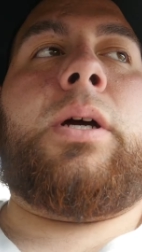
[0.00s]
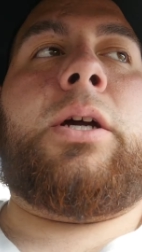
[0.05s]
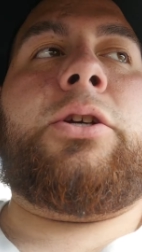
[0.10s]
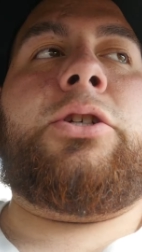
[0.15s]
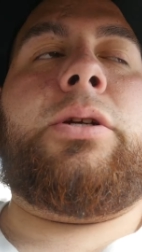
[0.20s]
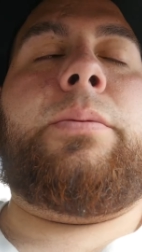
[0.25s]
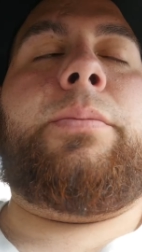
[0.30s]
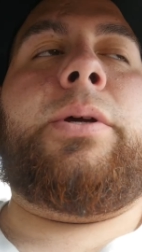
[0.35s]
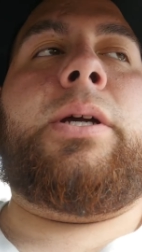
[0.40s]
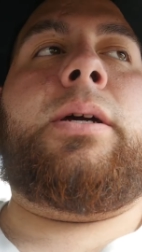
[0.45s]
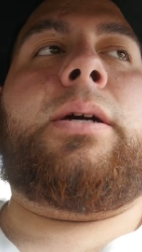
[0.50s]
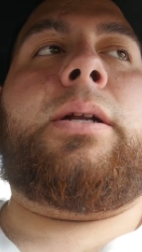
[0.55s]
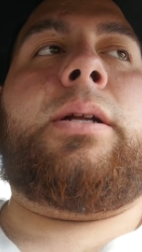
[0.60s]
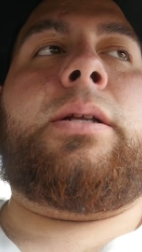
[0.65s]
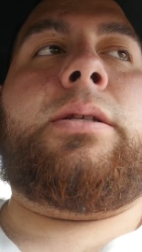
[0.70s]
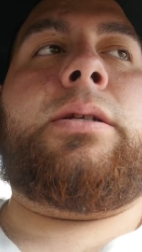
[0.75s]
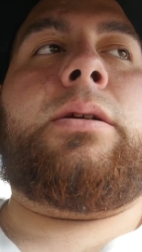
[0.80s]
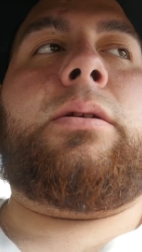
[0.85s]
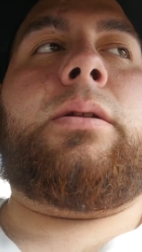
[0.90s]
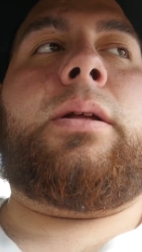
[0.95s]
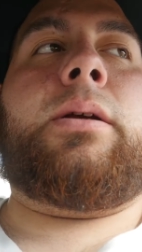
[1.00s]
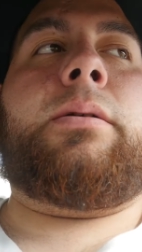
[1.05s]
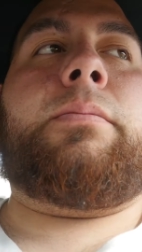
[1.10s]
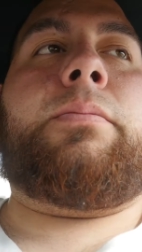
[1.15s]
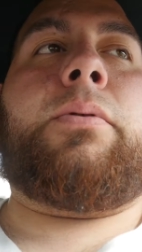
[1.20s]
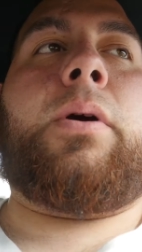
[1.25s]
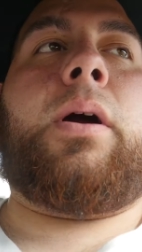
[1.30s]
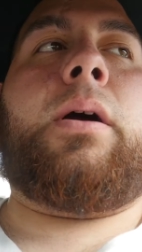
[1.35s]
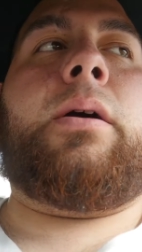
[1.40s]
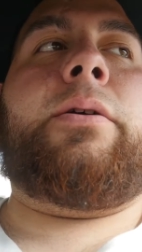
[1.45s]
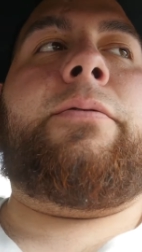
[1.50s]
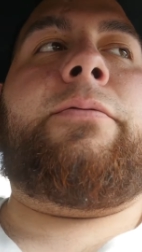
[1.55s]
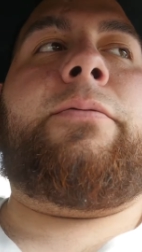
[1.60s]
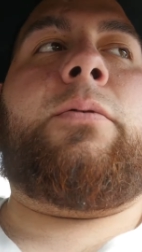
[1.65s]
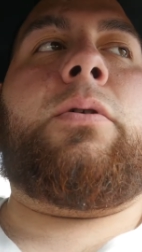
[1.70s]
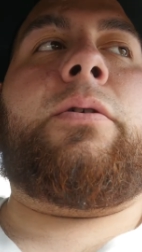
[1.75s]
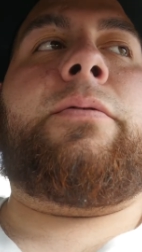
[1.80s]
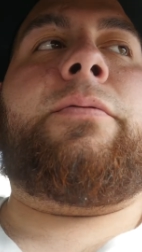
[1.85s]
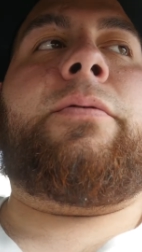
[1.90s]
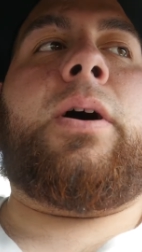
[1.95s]
I should be good until probably
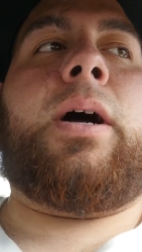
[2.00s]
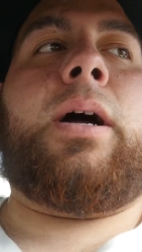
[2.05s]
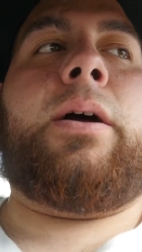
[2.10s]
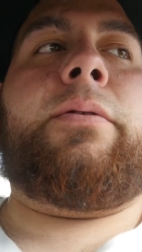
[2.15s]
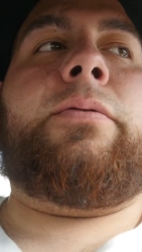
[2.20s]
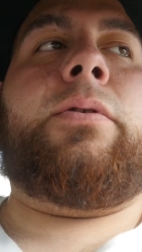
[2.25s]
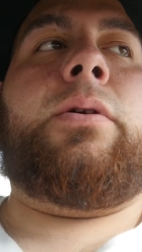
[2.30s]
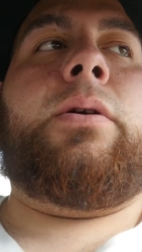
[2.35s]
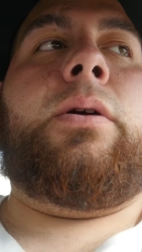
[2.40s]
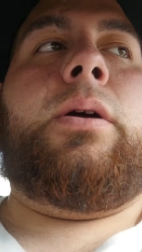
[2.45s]
four or five.